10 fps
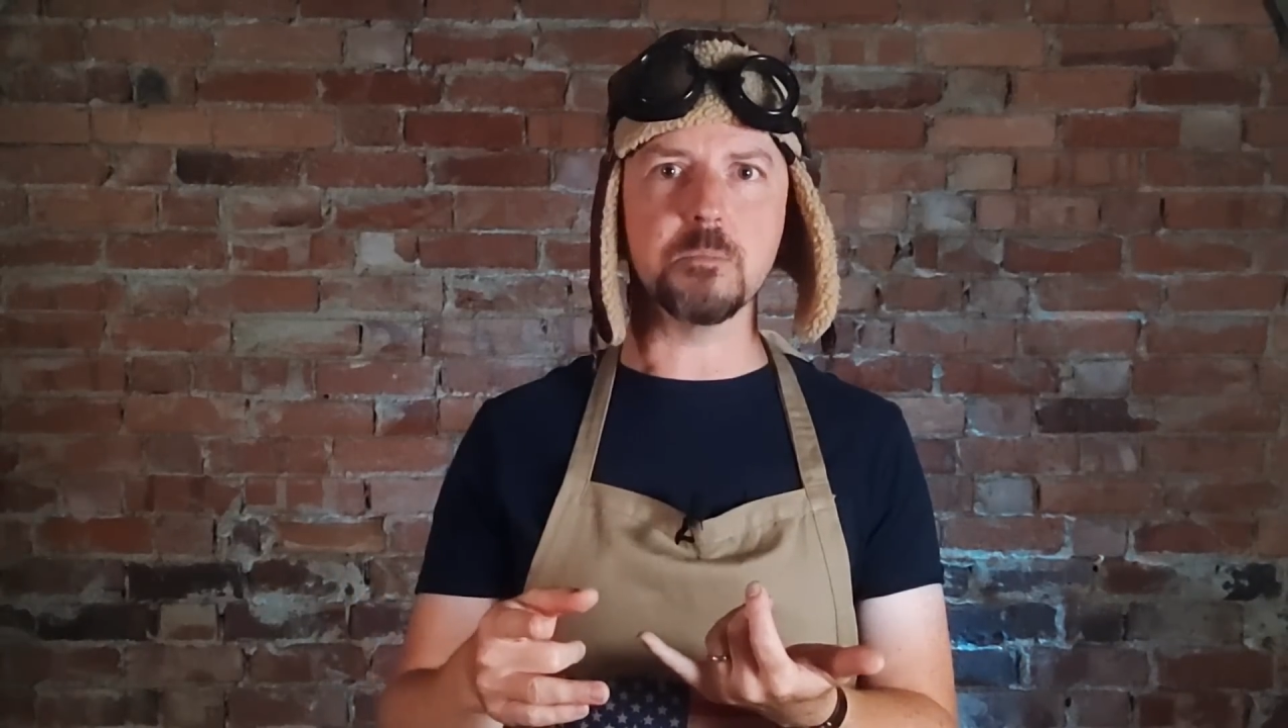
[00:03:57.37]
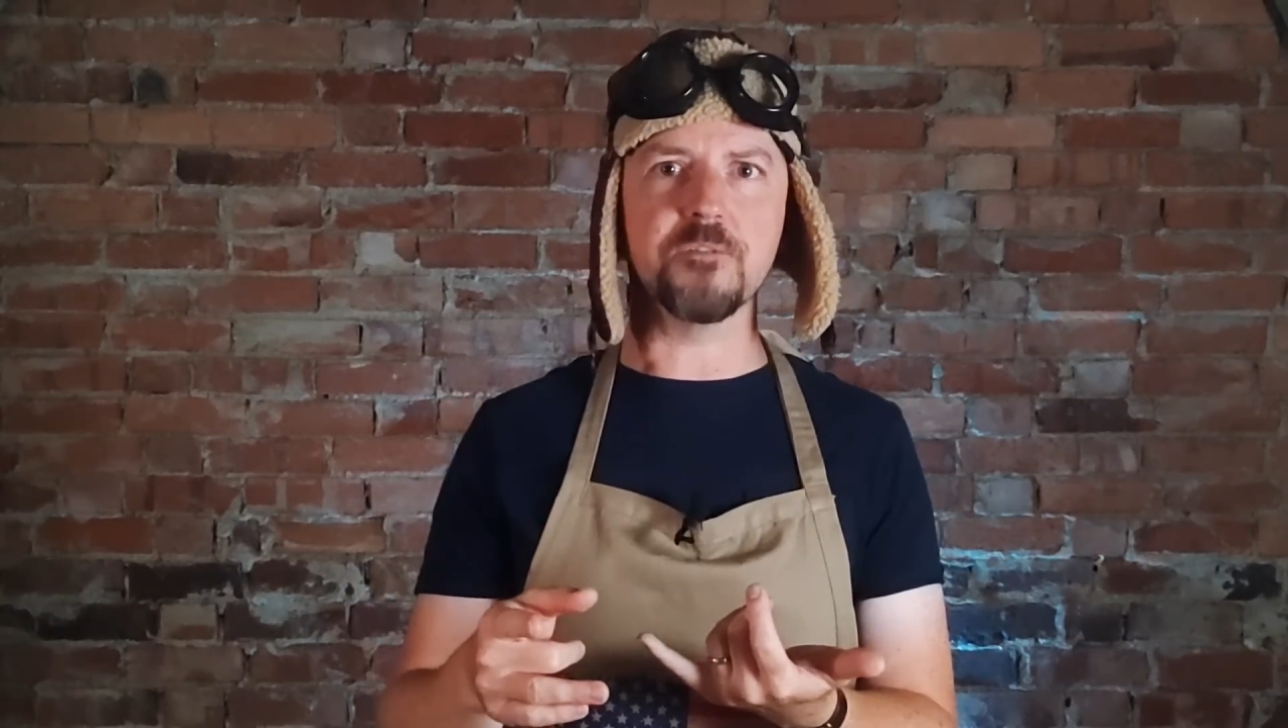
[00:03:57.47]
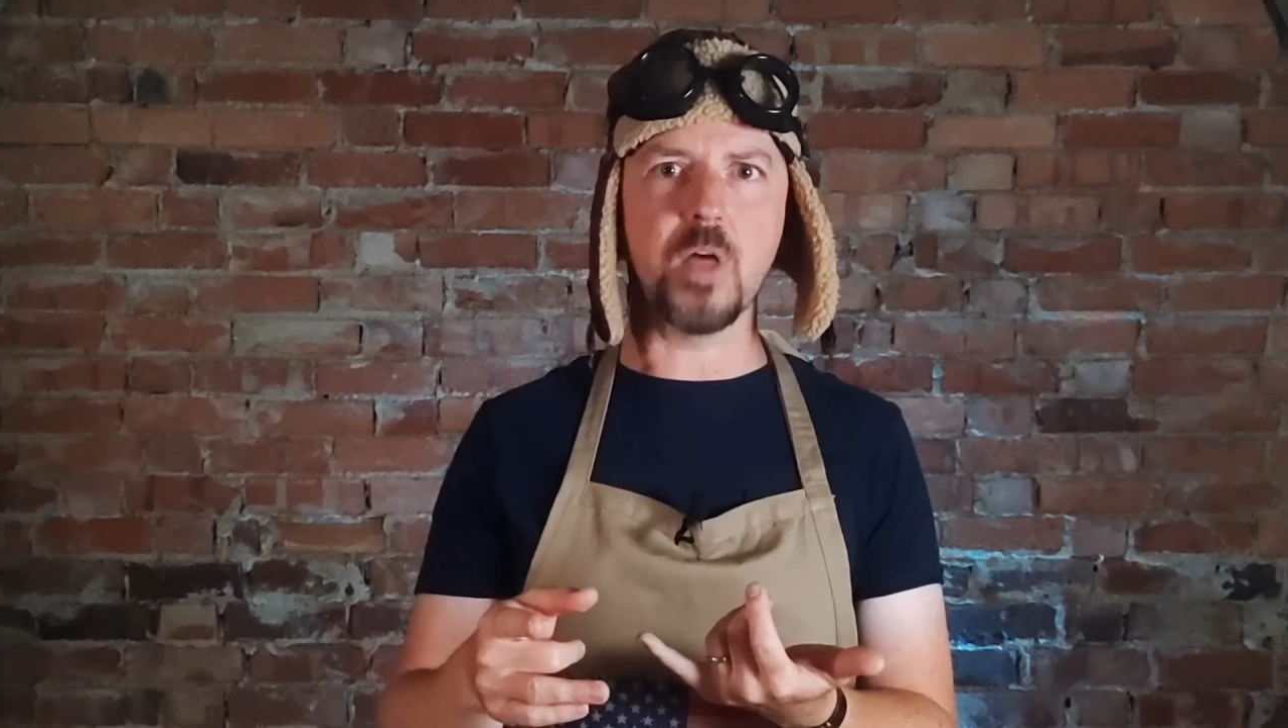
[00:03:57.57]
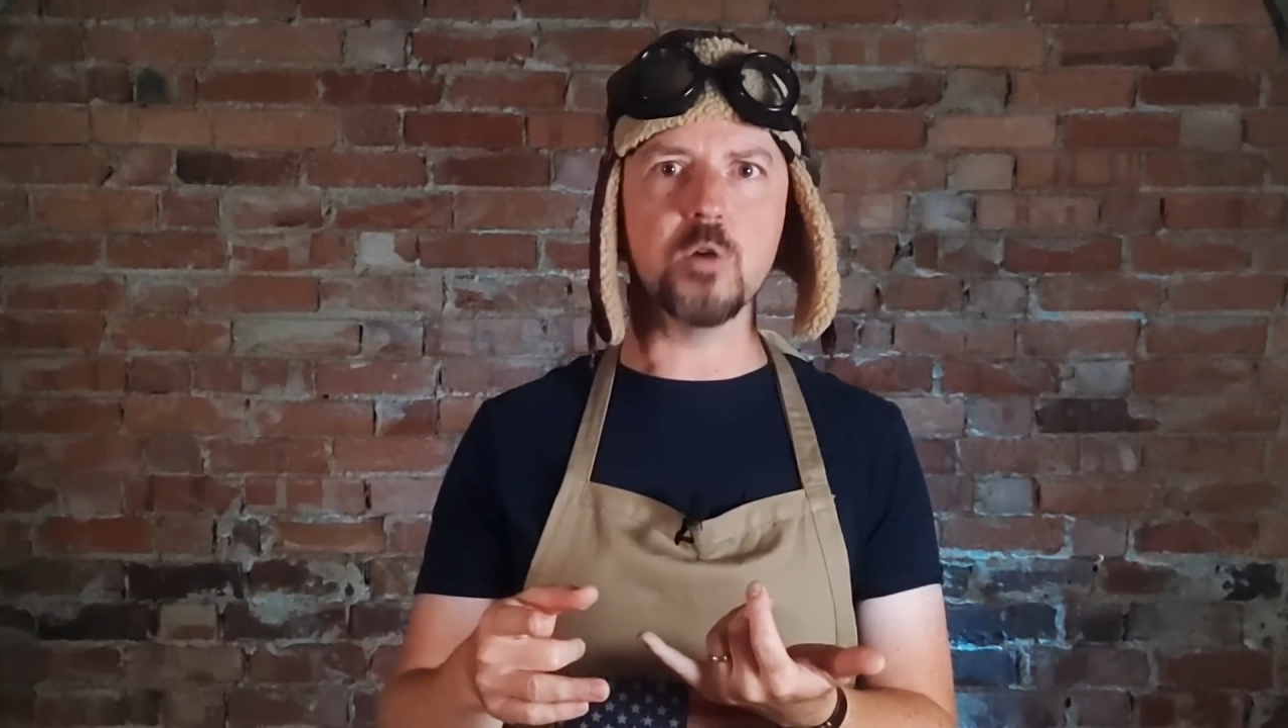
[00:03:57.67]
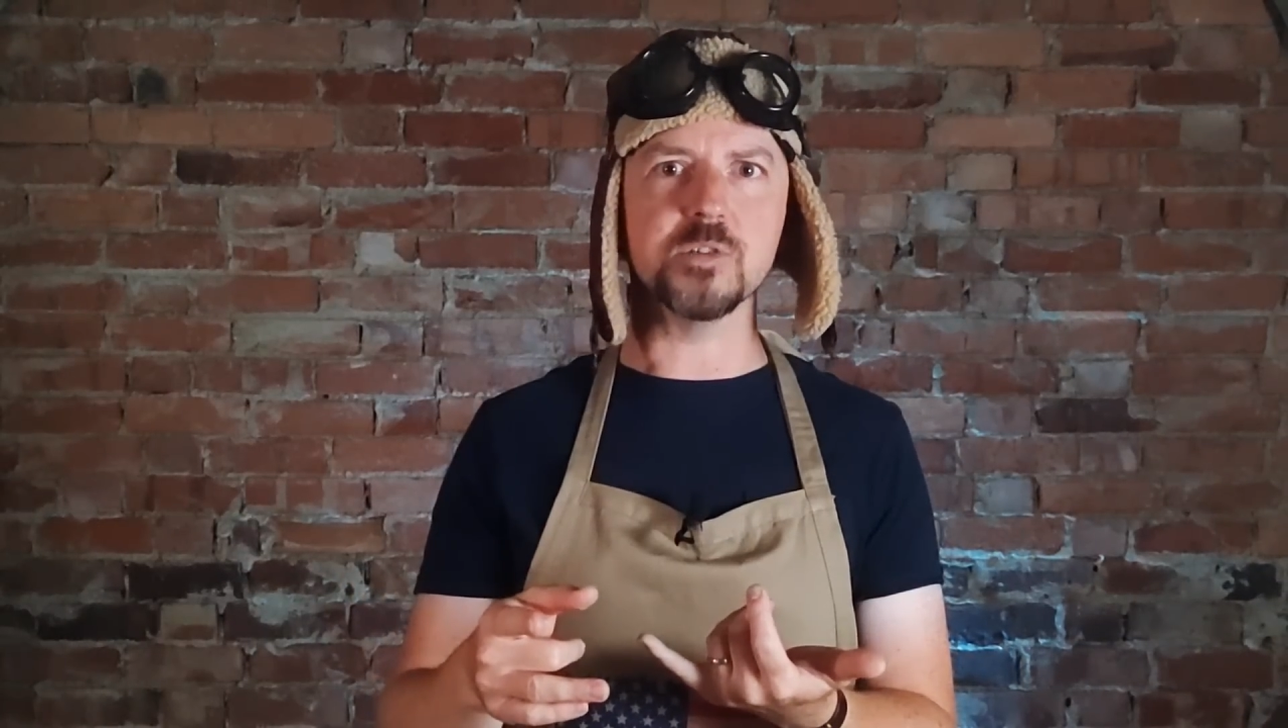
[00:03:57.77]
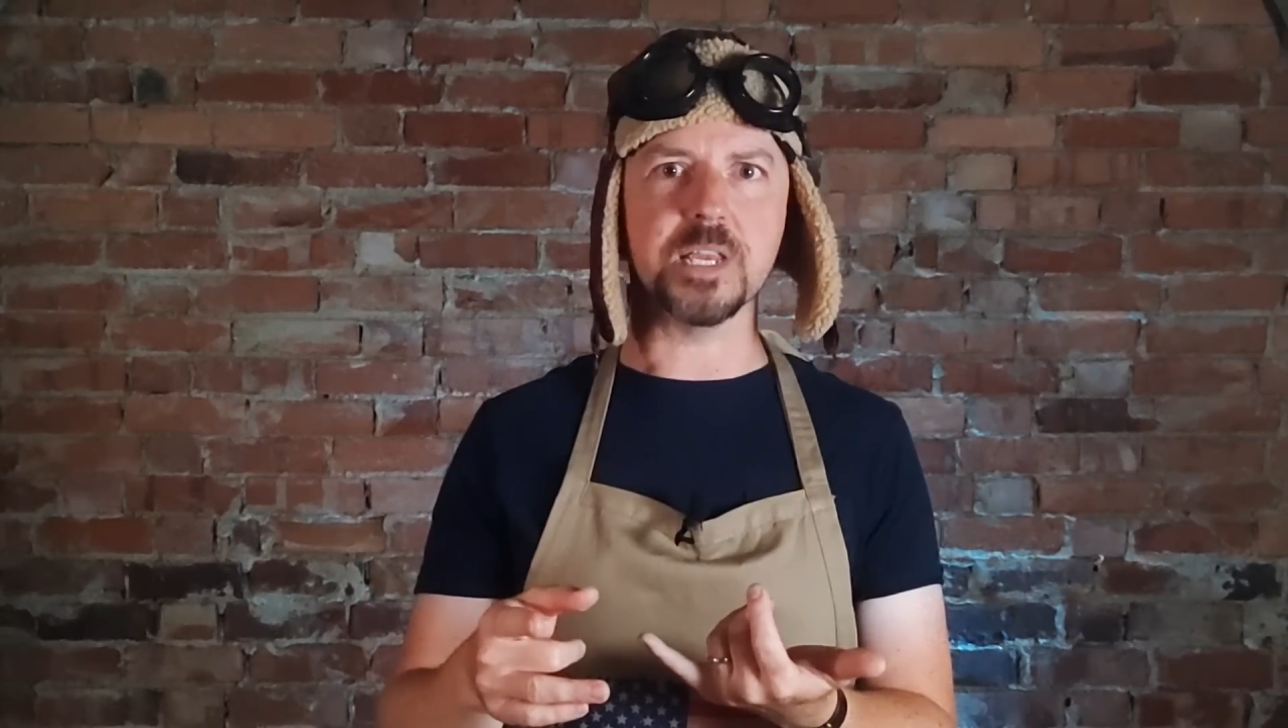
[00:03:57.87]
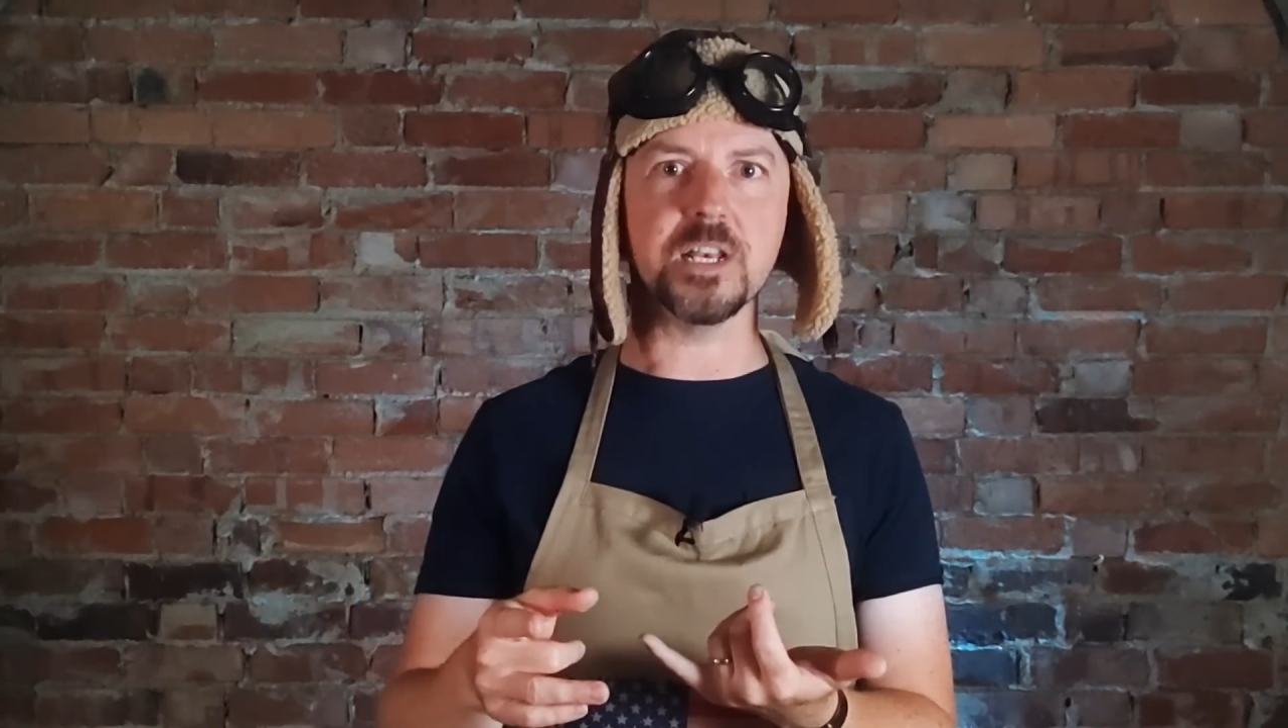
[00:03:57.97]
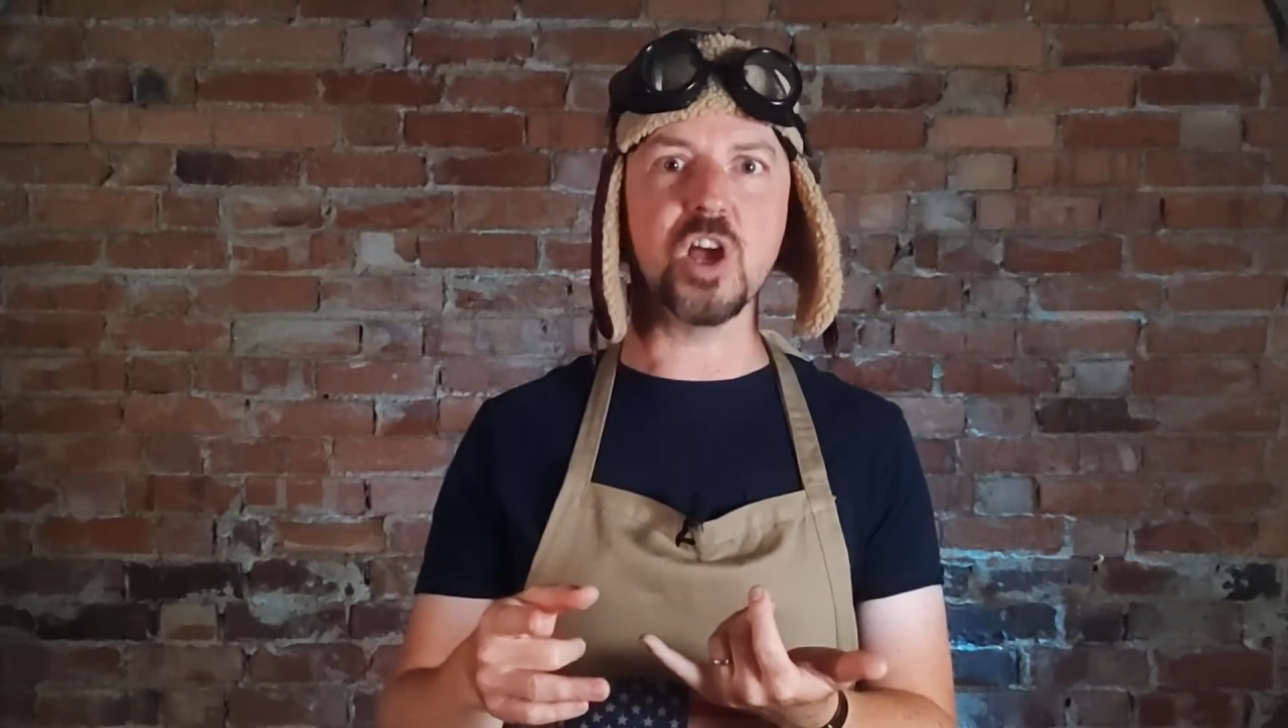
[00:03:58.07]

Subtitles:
of those in